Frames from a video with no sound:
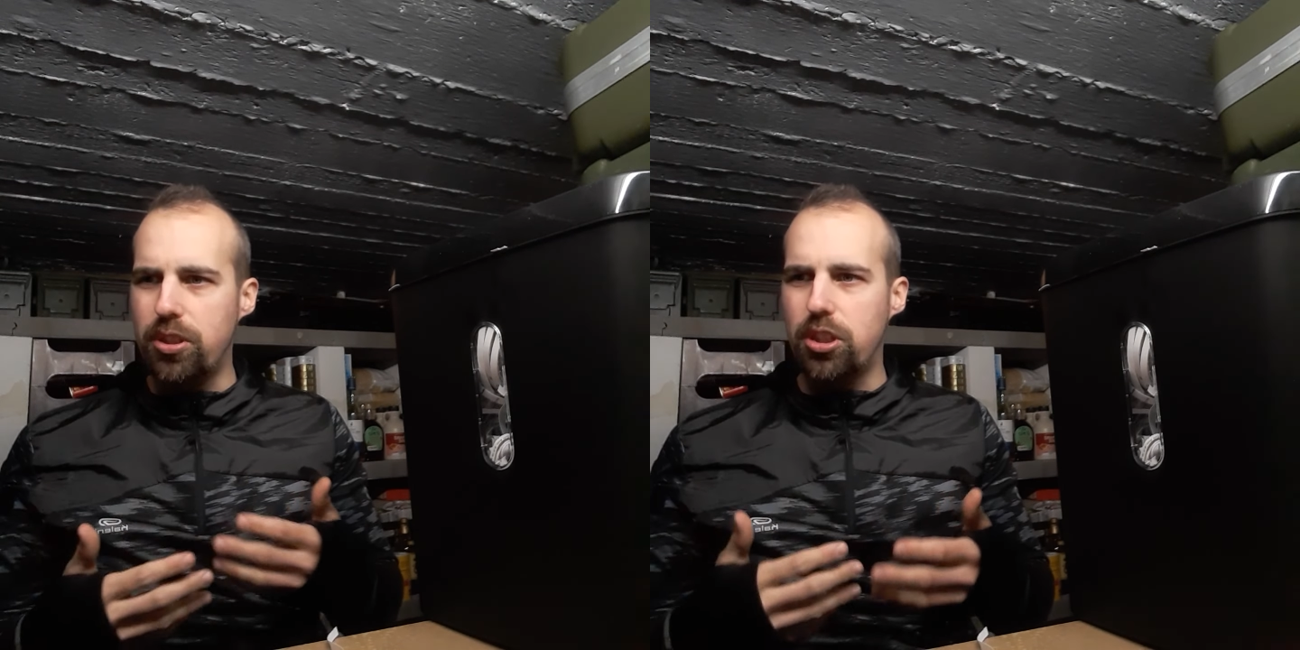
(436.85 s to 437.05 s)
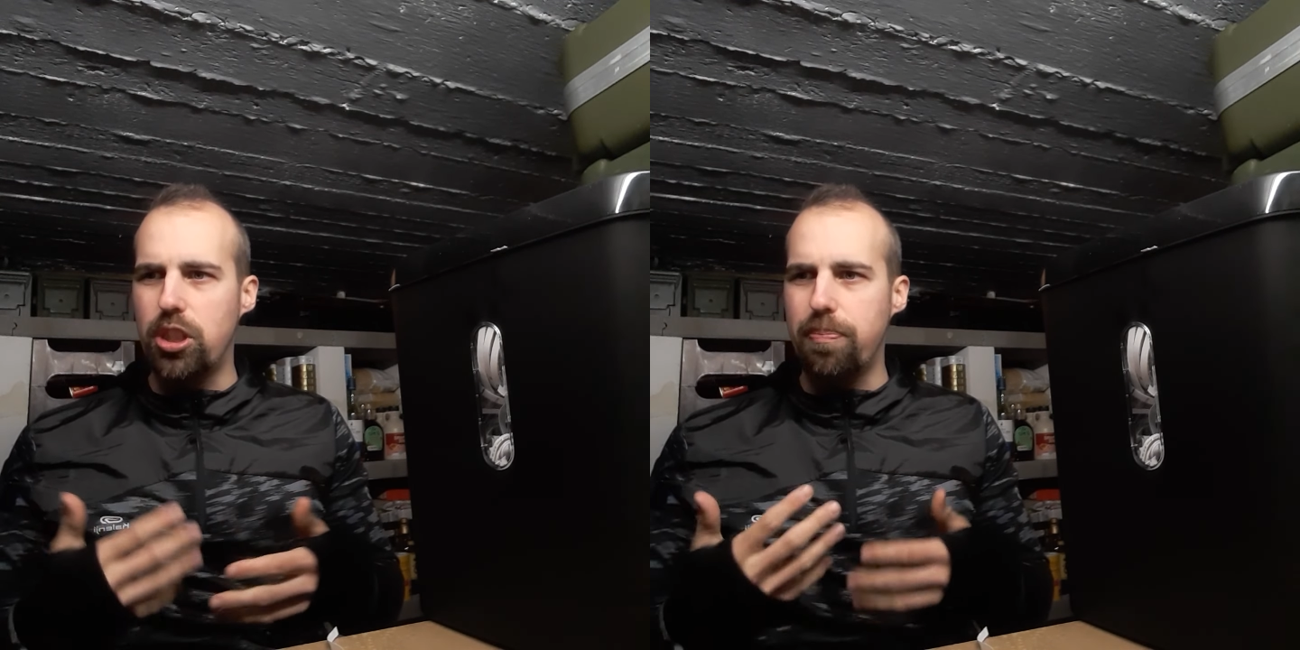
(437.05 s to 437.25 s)

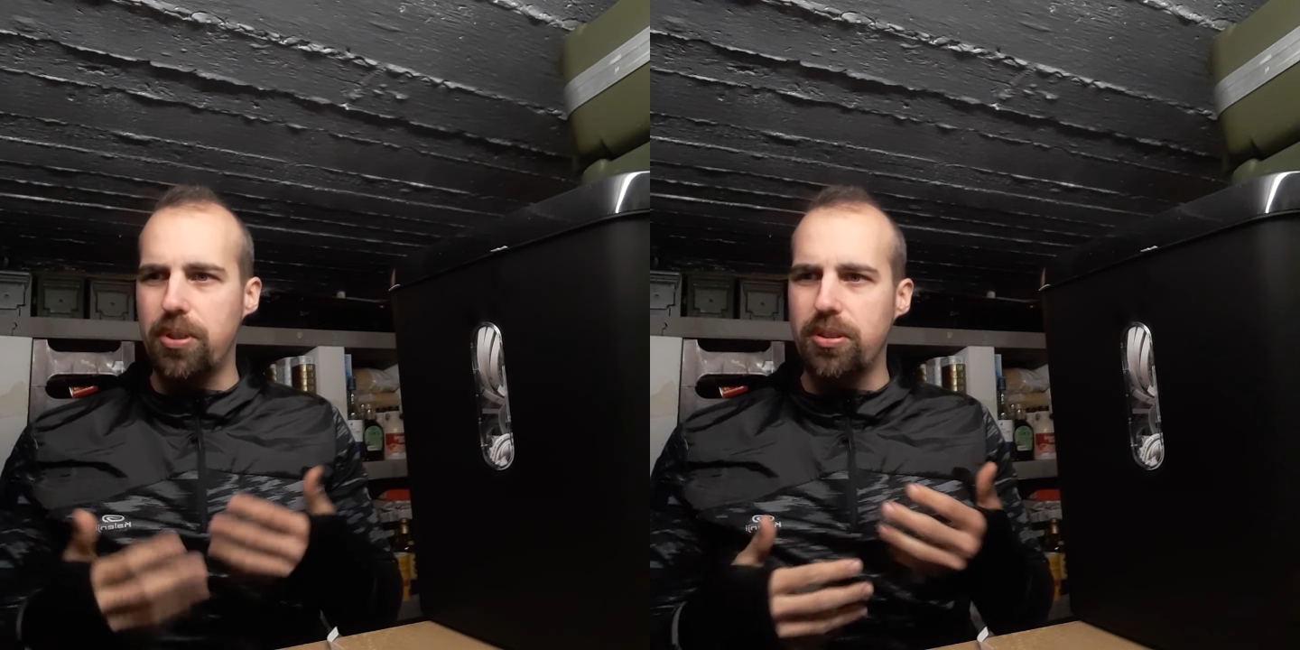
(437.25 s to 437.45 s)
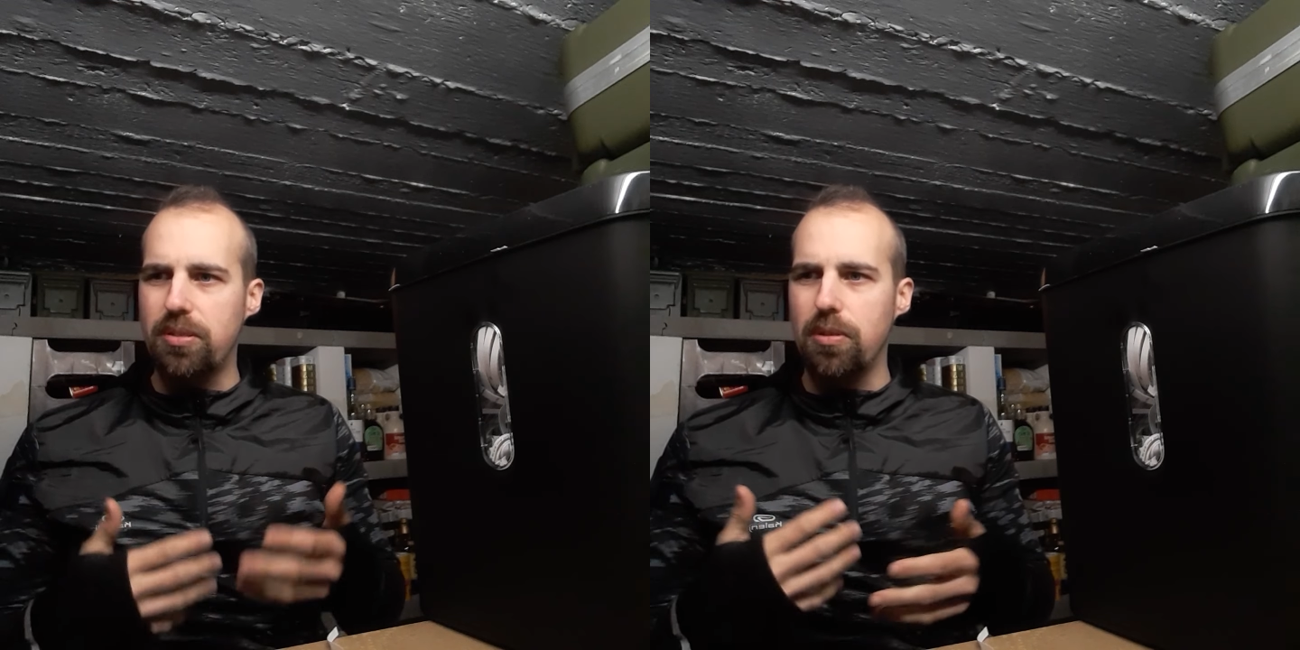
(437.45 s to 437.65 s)

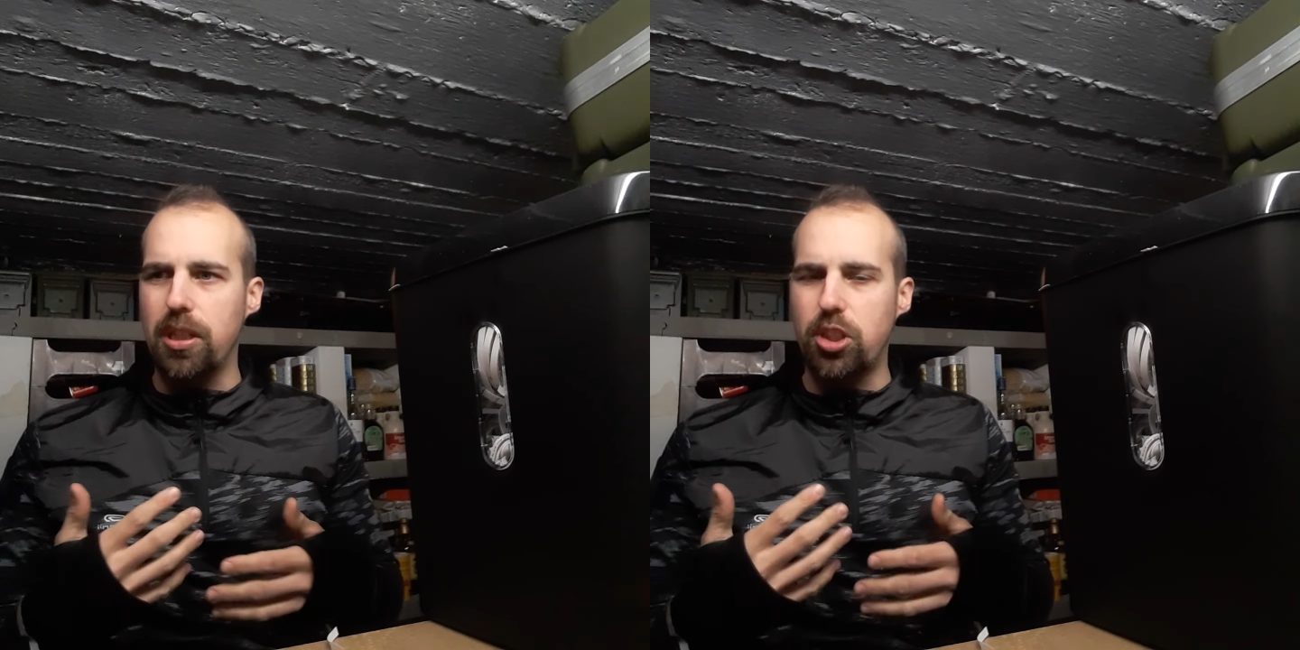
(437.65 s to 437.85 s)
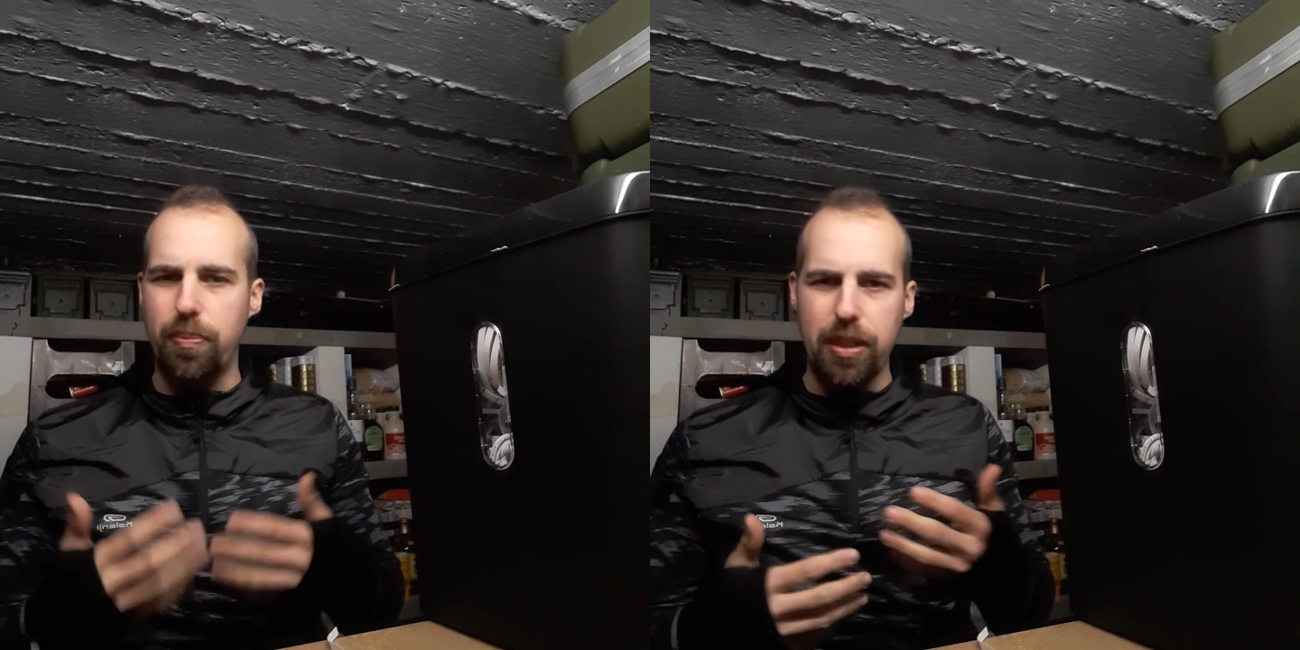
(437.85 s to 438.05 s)

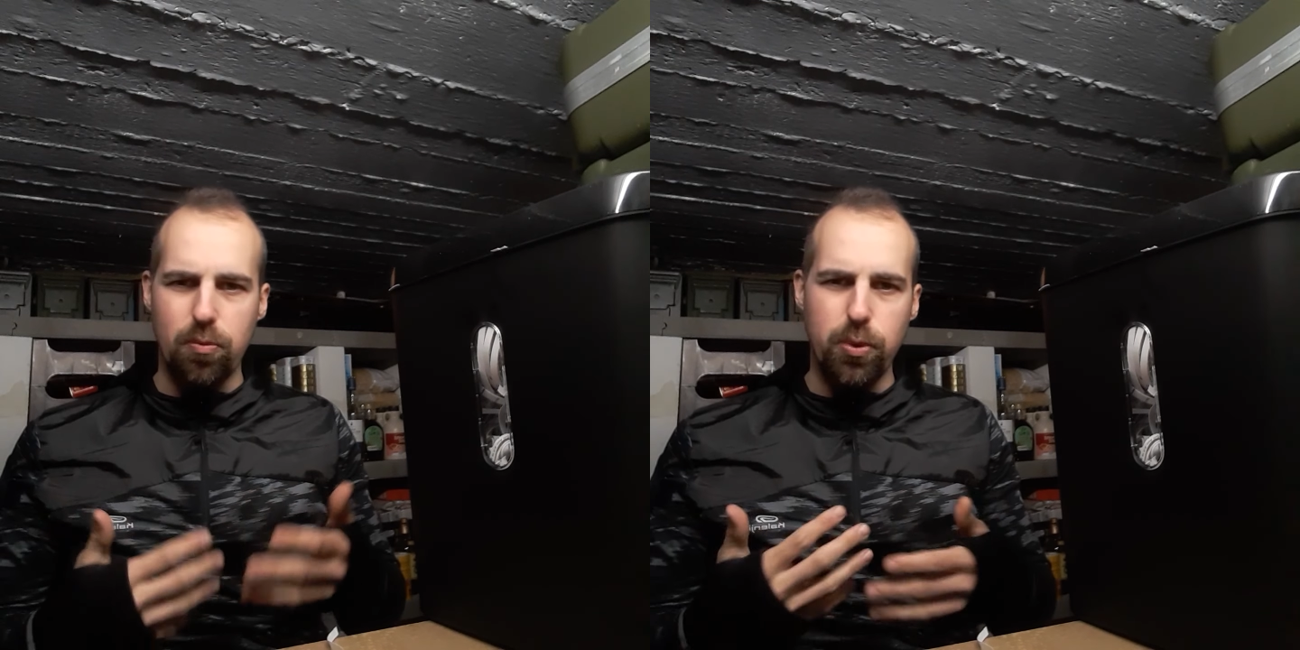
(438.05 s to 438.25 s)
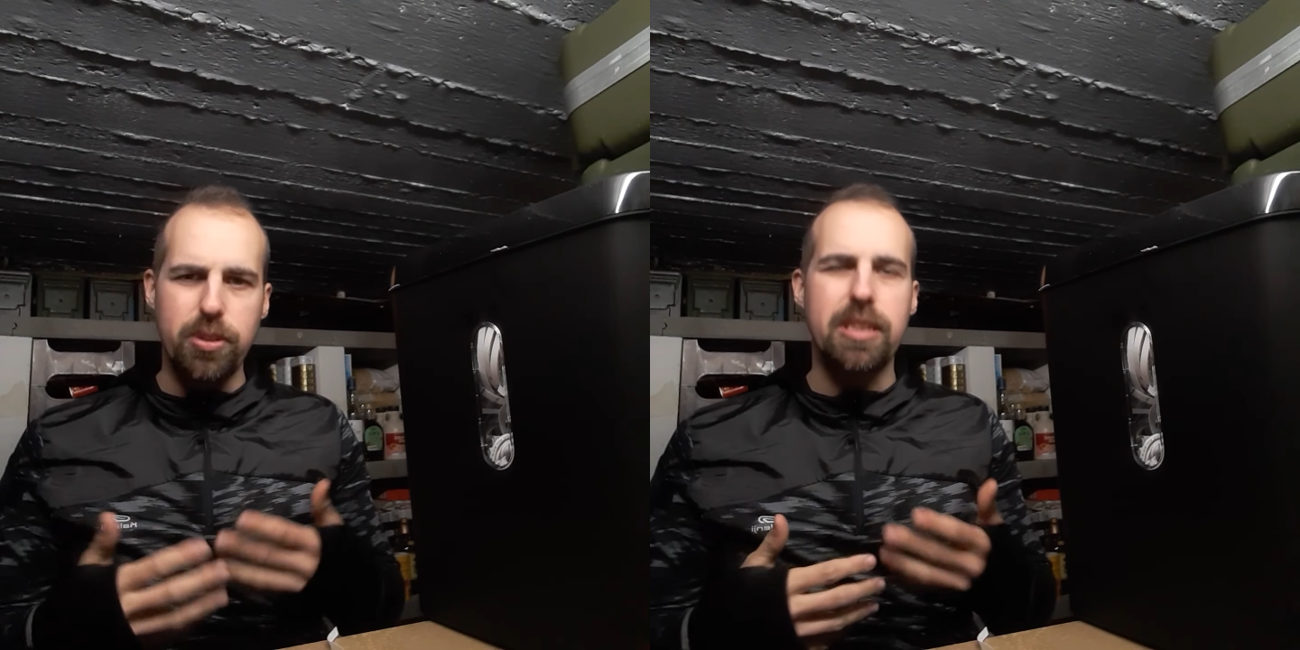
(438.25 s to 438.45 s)
chippers, chipping
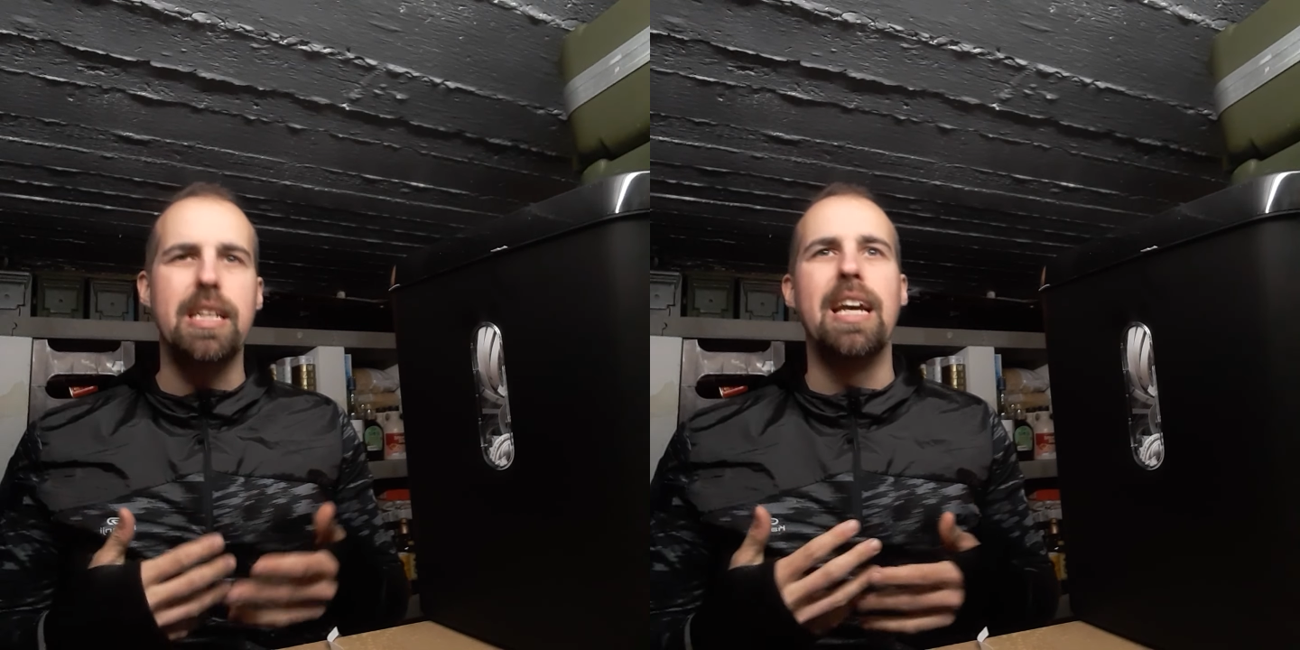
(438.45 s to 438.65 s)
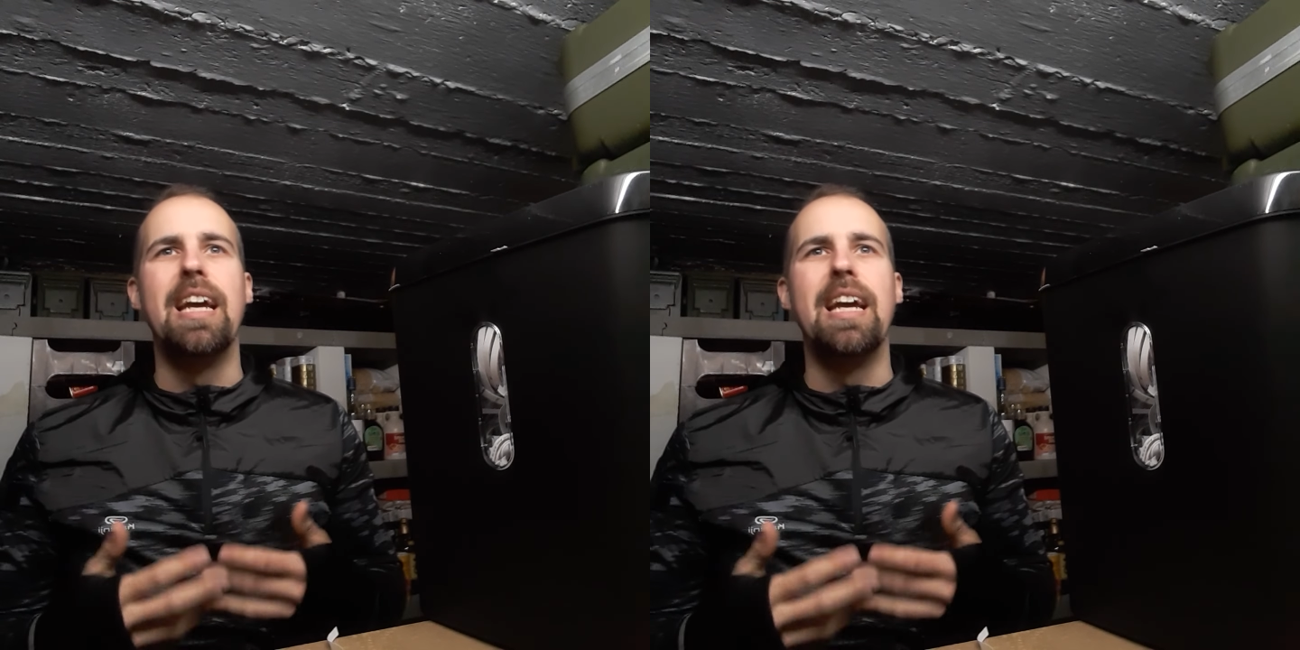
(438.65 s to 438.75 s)
woods